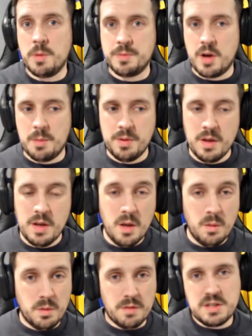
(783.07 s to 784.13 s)
up top.
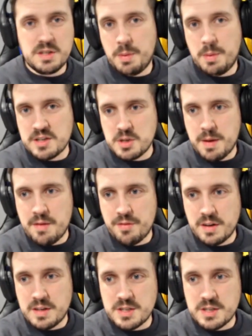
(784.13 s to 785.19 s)
We obviously know Patrick
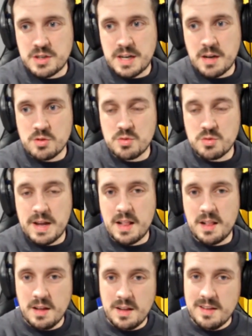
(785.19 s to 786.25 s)
Bamford is injured now as
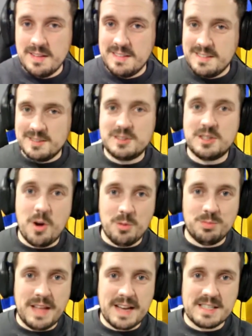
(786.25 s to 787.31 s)
well.
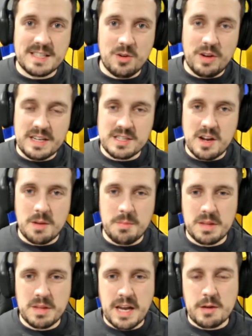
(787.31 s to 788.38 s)
So next in line is going to be
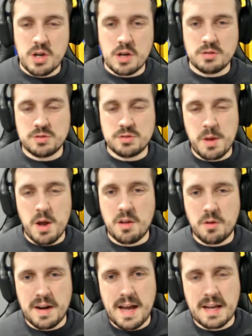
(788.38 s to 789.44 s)
Matteo Joseph. So we all
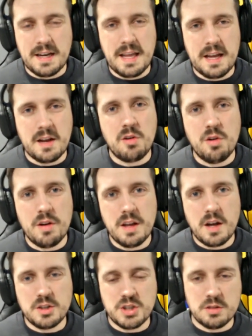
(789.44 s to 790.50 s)
kind of had an eager eye
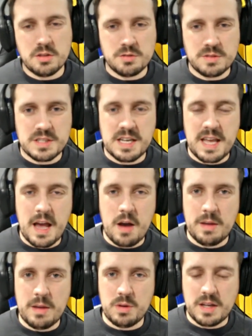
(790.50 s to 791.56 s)
on Joseph to see how
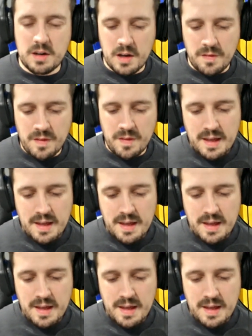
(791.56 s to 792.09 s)
he would get on.